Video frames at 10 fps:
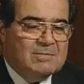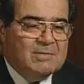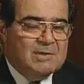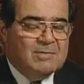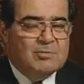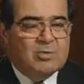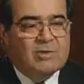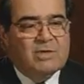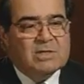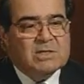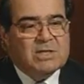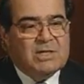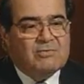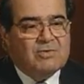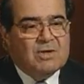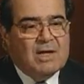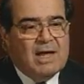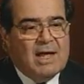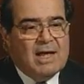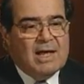Scalia writing, quote, the
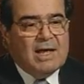judges